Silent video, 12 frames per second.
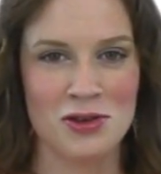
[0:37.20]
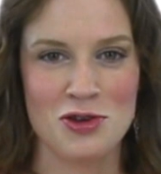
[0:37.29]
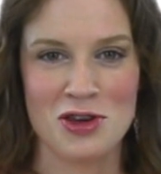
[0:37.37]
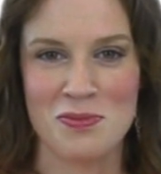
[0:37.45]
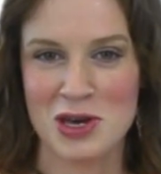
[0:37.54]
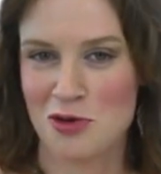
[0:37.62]
You
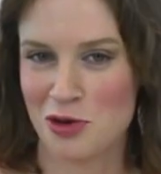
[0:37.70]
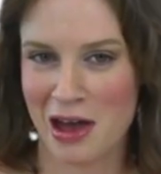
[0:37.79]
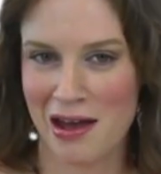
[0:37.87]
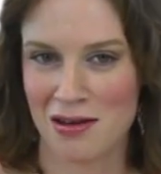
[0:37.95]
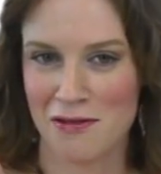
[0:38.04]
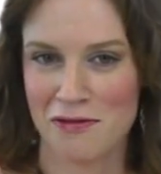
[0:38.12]
can be
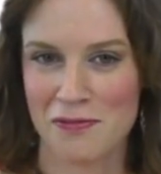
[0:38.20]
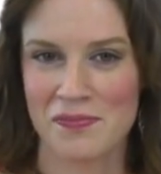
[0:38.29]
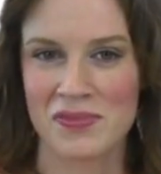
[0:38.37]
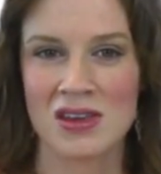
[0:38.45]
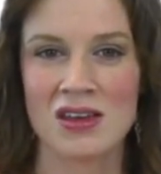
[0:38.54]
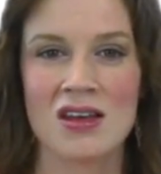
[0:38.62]
creative.
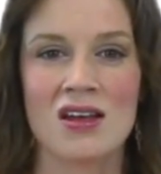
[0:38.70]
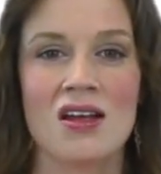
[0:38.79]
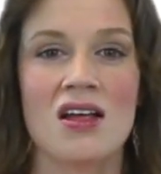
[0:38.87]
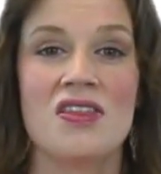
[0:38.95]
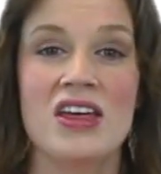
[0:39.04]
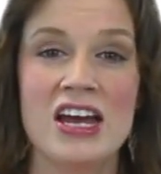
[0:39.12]

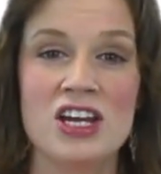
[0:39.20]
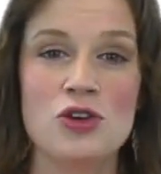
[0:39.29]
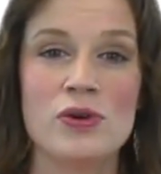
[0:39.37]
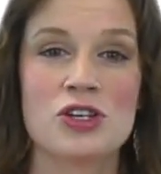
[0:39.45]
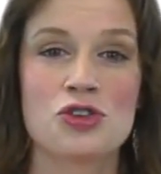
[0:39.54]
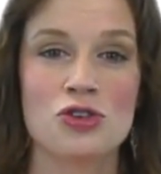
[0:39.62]
Then you
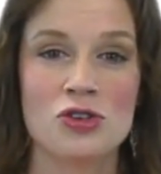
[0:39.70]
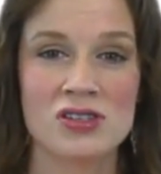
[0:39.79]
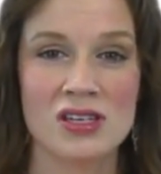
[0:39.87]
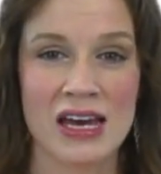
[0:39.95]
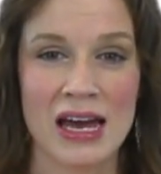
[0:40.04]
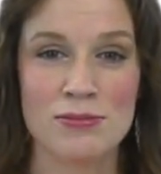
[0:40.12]
introduce
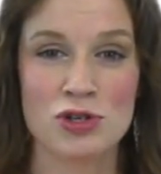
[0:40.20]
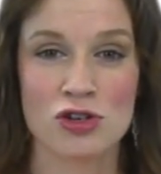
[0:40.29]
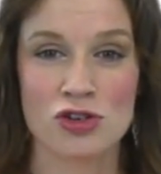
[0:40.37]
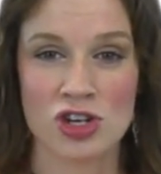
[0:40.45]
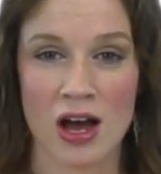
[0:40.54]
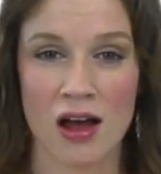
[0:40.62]
the game to your
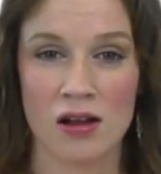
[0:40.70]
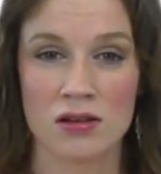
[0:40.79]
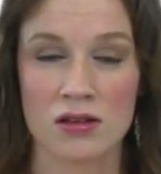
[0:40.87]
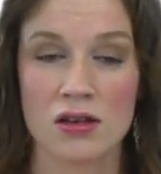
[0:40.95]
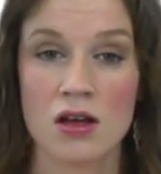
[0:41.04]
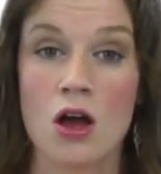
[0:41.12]
child.
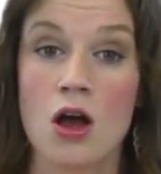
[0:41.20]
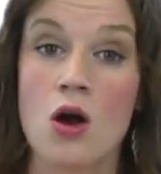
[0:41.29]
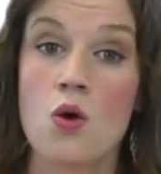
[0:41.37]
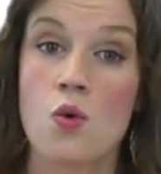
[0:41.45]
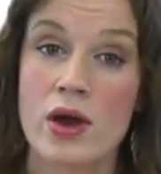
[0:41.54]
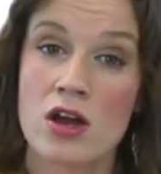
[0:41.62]

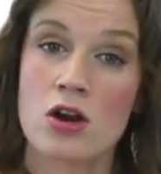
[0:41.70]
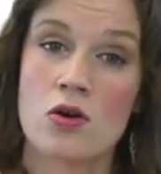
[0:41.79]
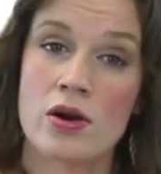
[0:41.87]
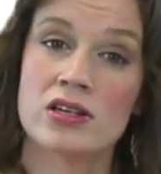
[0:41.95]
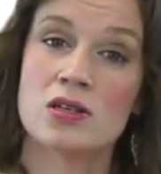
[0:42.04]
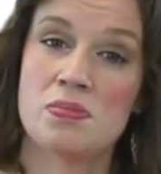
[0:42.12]
We are
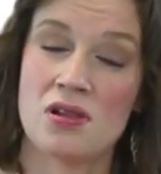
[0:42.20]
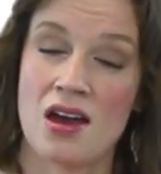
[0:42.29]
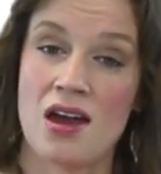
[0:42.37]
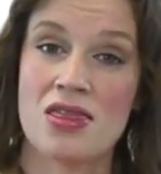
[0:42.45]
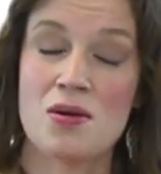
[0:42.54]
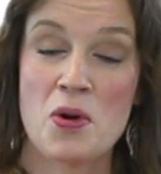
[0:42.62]
going to
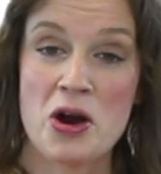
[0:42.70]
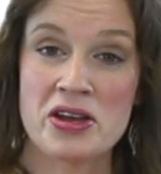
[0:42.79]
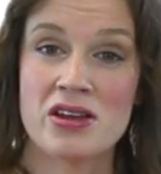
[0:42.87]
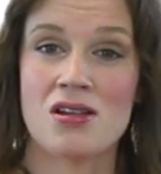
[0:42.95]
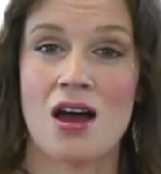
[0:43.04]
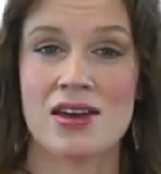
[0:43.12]
play the
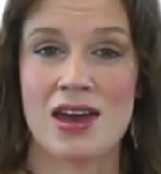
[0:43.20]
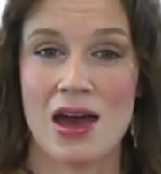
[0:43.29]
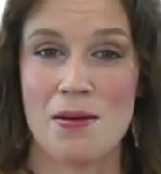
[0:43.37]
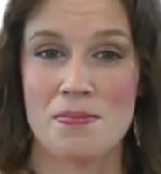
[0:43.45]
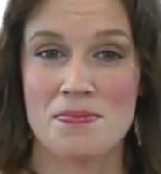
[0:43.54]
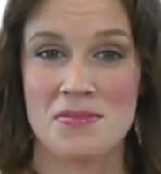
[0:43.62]
parking lot
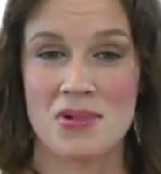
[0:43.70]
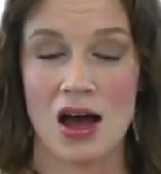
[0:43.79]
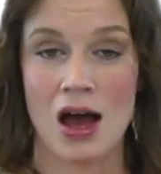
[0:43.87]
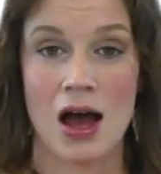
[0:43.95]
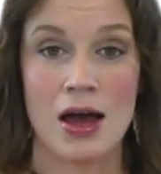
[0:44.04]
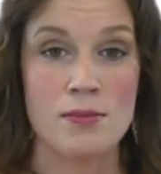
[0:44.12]
game.
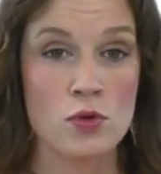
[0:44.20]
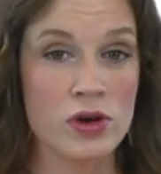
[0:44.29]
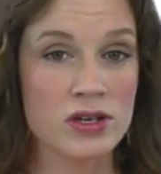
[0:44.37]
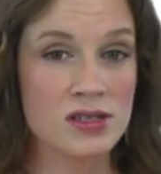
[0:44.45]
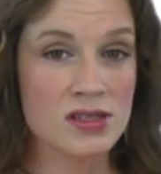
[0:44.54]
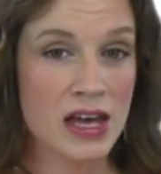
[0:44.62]
I am
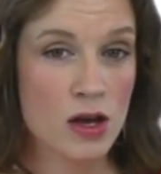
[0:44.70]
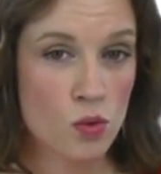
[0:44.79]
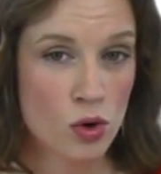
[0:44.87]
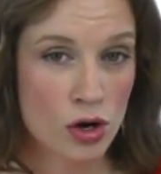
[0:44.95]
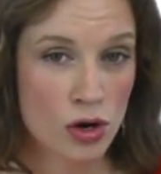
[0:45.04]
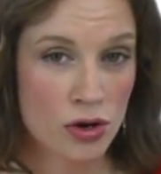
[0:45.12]
going to say a
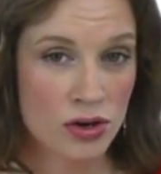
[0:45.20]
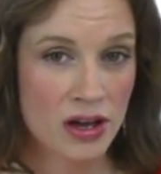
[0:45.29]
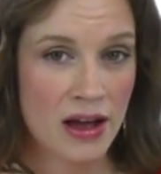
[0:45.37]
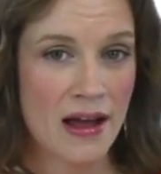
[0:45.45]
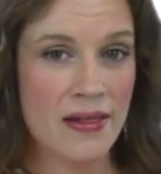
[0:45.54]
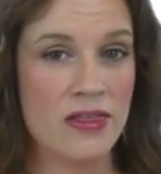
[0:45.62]
word,
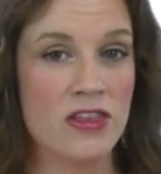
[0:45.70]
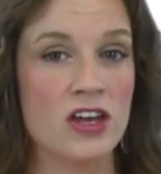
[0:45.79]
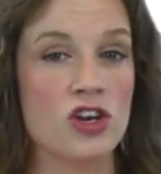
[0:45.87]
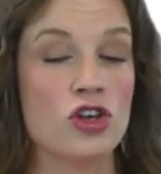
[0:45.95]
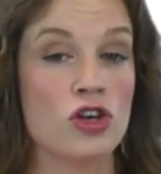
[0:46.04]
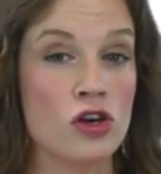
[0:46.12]
and
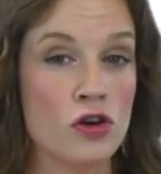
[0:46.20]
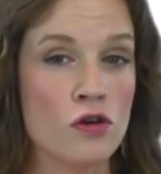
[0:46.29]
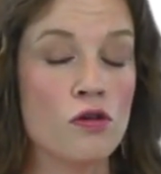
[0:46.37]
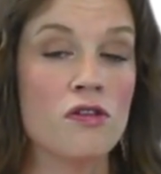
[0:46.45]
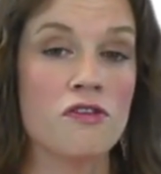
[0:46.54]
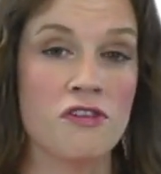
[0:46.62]
then
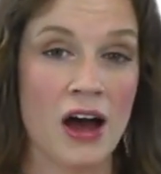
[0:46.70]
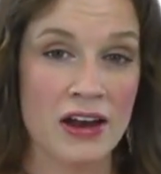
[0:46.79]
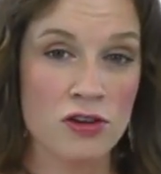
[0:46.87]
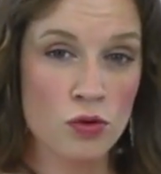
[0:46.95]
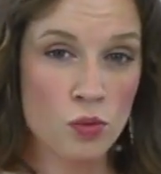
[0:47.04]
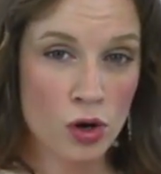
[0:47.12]
you
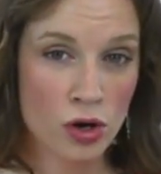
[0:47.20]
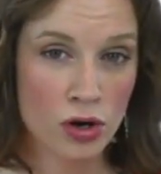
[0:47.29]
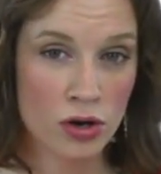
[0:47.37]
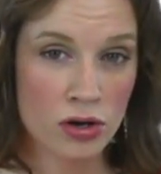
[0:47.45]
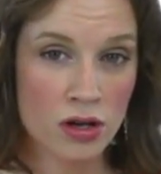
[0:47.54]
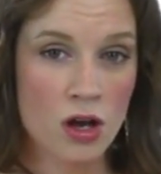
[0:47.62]
find the
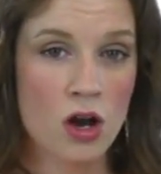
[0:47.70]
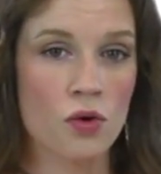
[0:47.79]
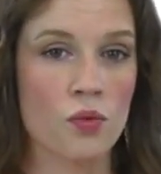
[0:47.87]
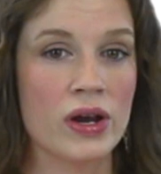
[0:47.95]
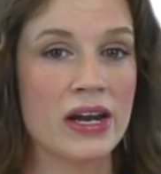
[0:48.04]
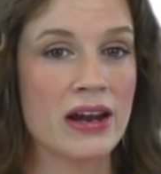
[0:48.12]
word,
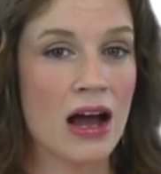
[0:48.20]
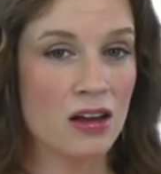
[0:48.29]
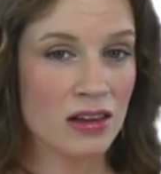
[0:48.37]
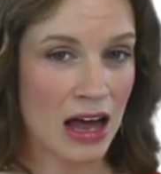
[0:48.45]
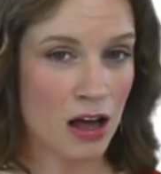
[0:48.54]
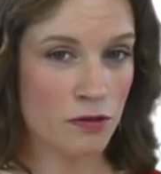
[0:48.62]
read it
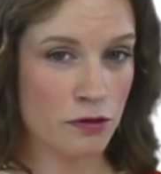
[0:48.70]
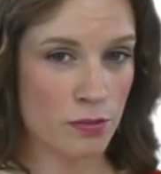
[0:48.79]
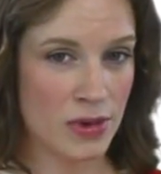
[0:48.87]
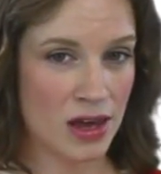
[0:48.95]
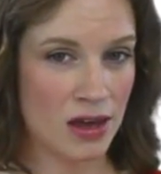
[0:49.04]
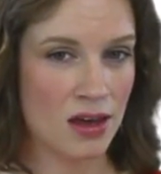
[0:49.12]
out loud for
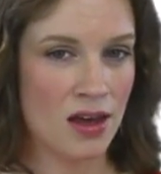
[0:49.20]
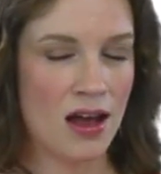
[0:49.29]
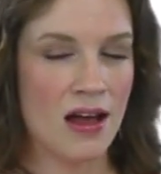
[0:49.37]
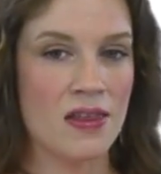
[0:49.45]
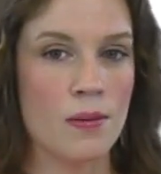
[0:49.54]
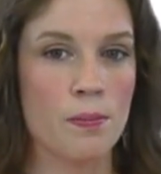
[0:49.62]
me,
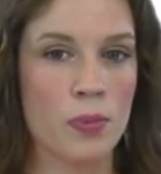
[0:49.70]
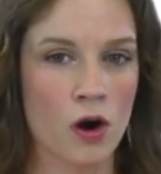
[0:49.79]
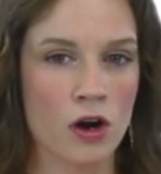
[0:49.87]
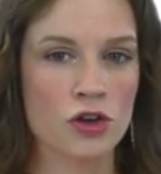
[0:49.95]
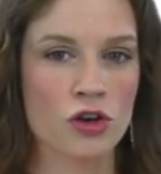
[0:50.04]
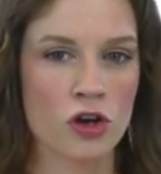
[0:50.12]
and then
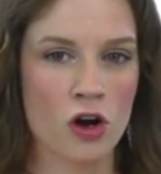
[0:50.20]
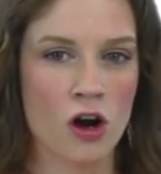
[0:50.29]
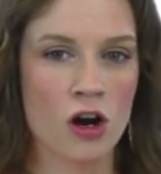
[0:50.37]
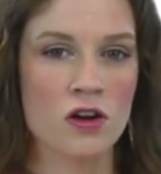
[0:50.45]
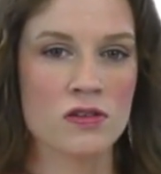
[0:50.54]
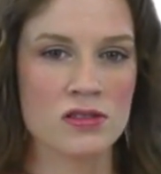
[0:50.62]
park your
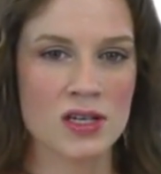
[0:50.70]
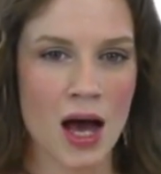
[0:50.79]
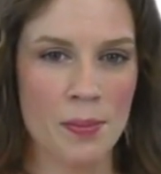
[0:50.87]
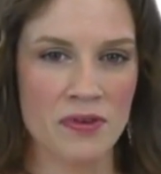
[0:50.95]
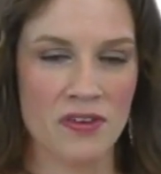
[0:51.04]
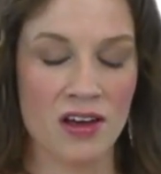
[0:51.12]
car on
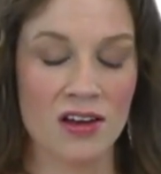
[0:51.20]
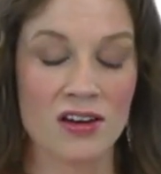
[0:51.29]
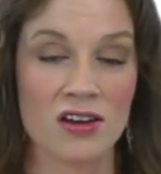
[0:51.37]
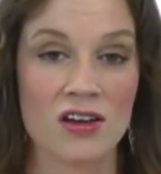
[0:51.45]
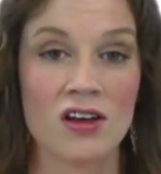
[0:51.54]
top of it.